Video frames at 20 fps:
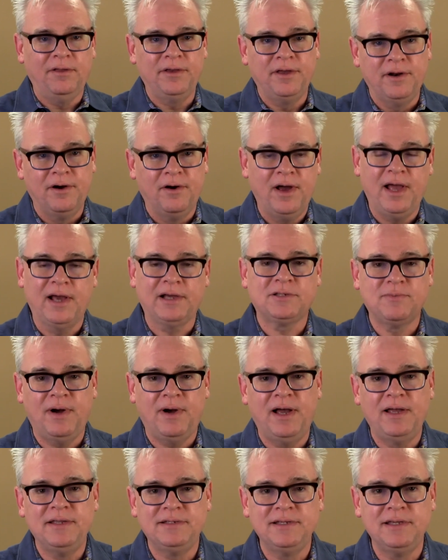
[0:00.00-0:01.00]
you know,
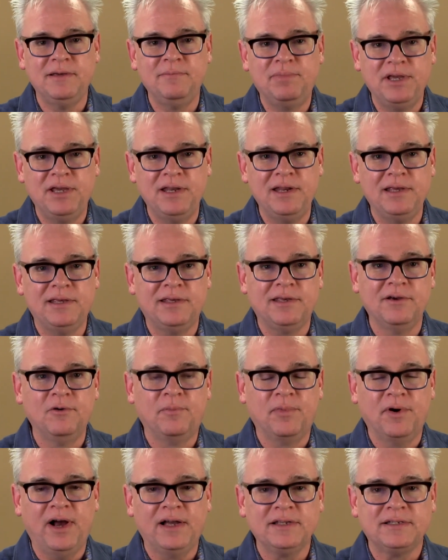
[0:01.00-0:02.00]
XYZ PDQ
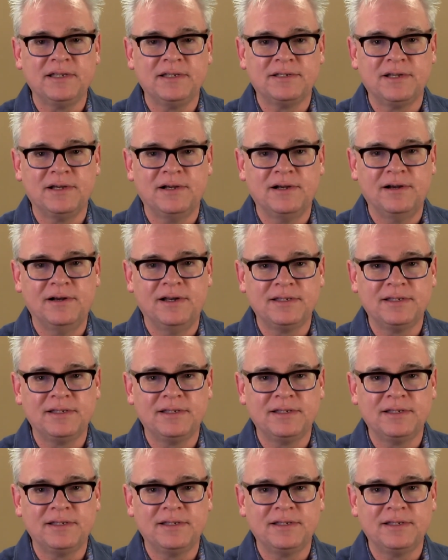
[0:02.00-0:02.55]
processor,